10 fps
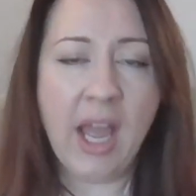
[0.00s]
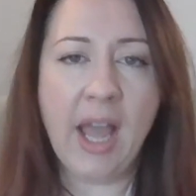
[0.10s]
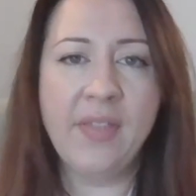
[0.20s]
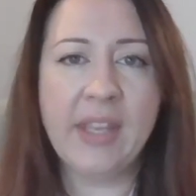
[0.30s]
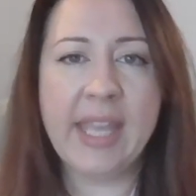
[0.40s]

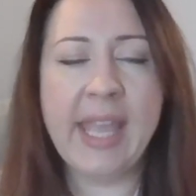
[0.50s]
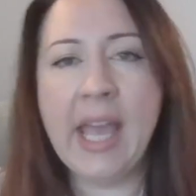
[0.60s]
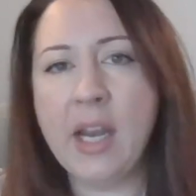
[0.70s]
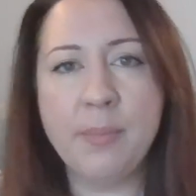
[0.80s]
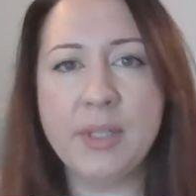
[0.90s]
and the key
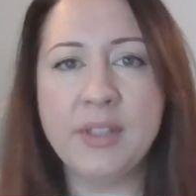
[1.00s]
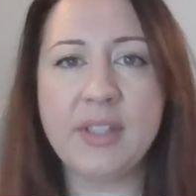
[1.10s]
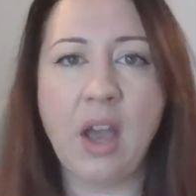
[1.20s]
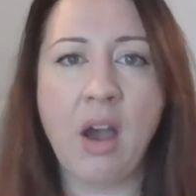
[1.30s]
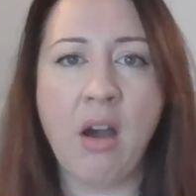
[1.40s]

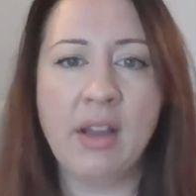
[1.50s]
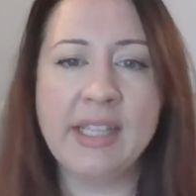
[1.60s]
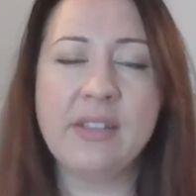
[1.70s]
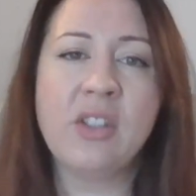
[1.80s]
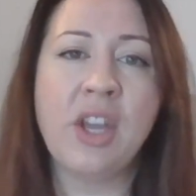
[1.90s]
elements are
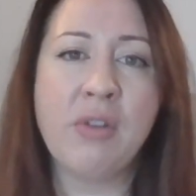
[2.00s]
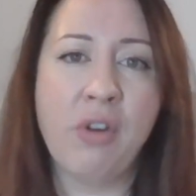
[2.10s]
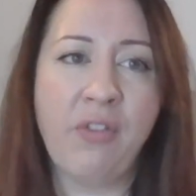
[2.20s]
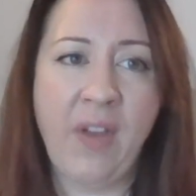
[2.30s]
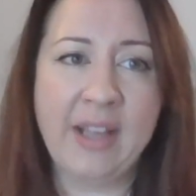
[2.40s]
it's going to
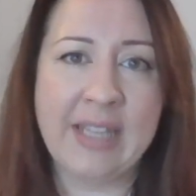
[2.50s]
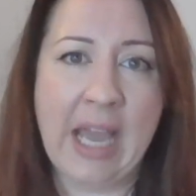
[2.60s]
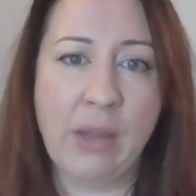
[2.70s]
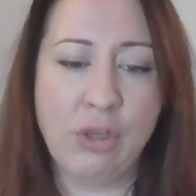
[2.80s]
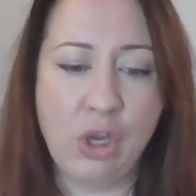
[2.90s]
affect
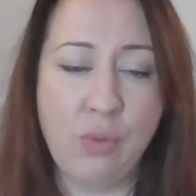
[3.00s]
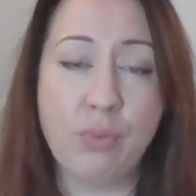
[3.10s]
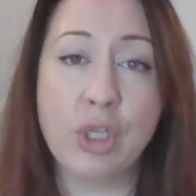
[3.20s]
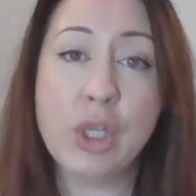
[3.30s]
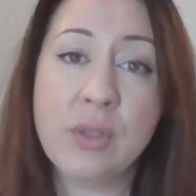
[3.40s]
how you
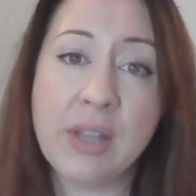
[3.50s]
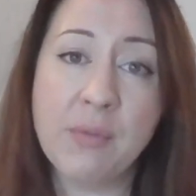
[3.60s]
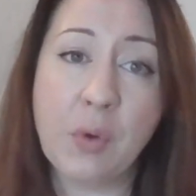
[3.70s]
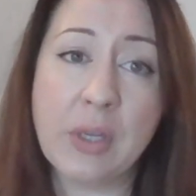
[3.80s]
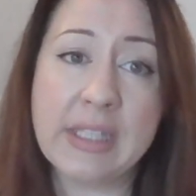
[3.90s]
produce
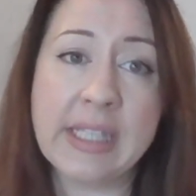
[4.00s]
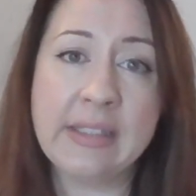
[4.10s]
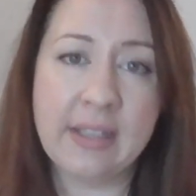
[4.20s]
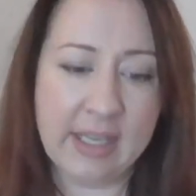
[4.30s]
invoices,